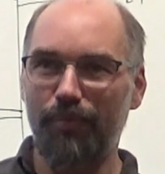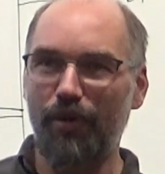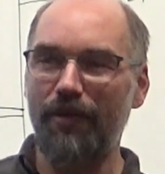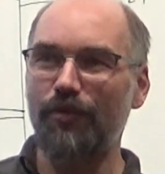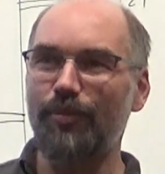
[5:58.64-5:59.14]

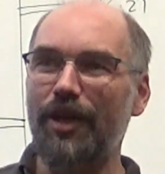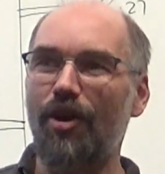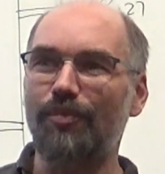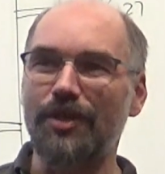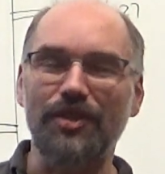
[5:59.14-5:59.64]
preferably
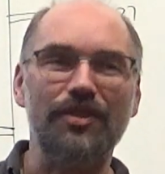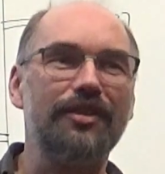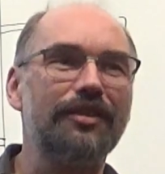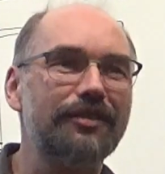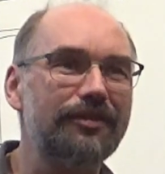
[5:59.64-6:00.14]
harmless.
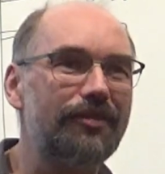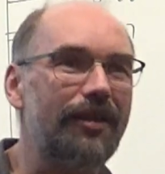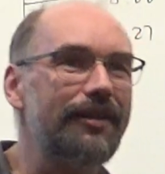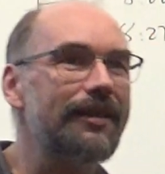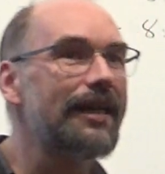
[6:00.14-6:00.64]

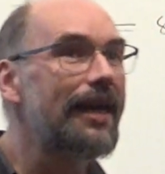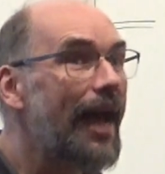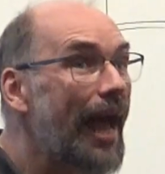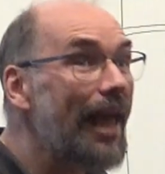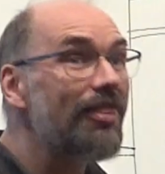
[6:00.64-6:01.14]
Right?
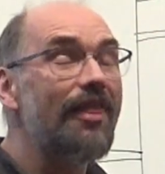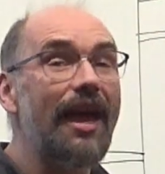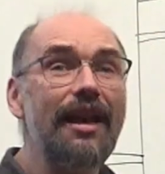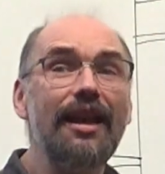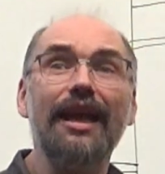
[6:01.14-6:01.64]
And
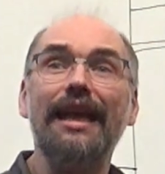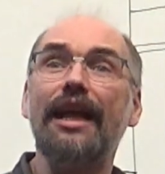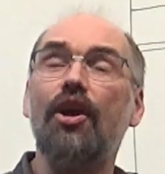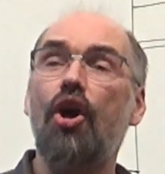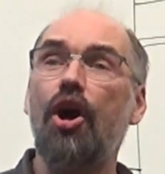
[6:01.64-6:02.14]
then
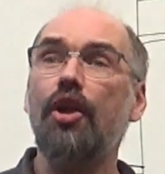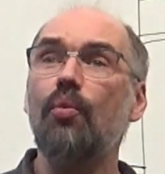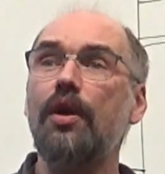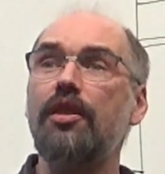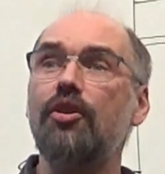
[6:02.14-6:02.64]
get
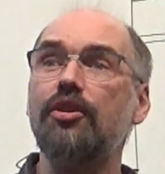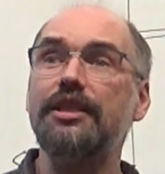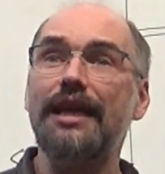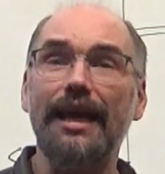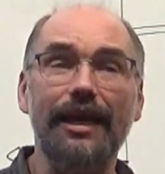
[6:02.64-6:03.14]
on with your
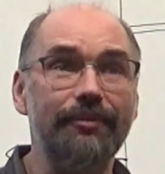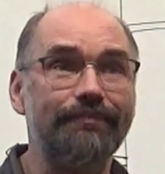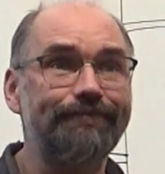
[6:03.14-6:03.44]
day.